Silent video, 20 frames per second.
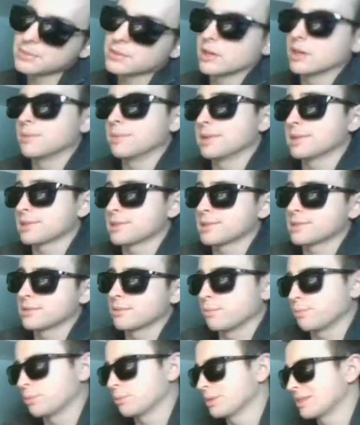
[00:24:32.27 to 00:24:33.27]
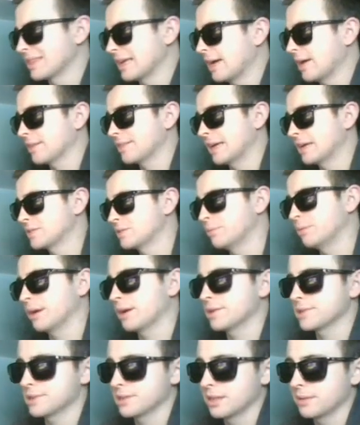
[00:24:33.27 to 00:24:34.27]
tournaments with 1,000
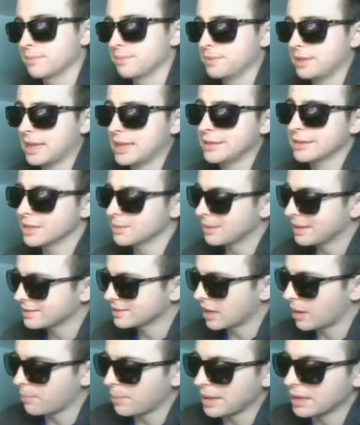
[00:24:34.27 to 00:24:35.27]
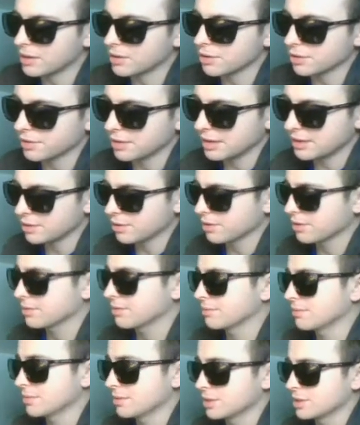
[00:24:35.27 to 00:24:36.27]
players in them, and you had to make top 8 in
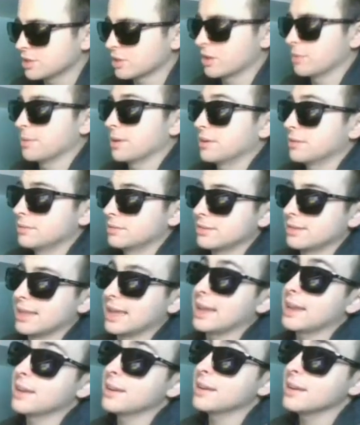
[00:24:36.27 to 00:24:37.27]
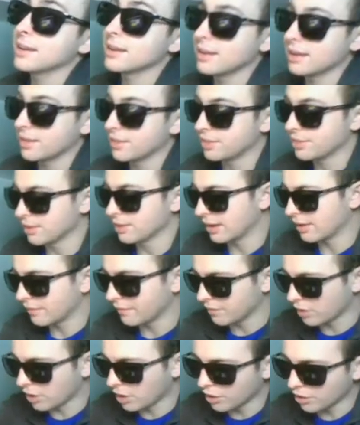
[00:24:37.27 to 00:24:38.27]
your tournament. Then
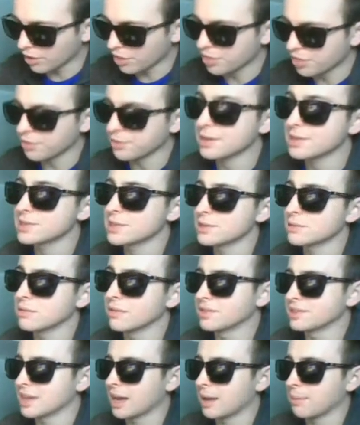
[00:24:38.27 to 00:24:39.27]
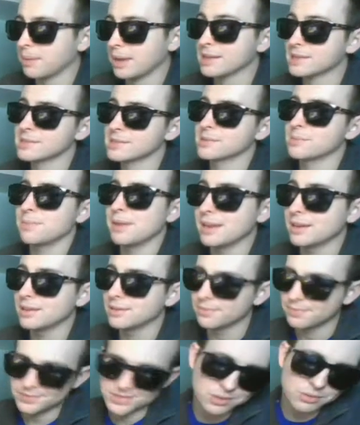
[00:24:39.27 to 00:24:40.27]
all 32 of the top 8s made
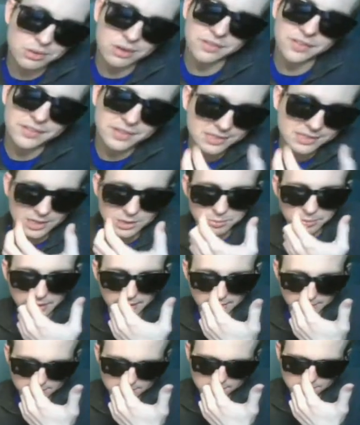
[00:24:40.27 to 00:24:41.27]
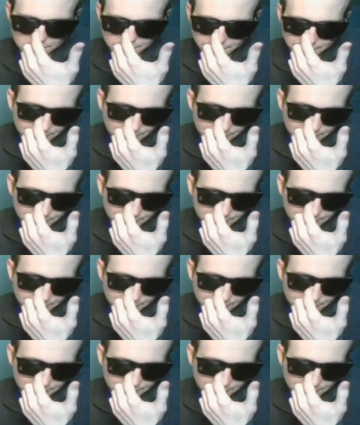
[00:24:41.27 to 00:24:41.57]
256 players,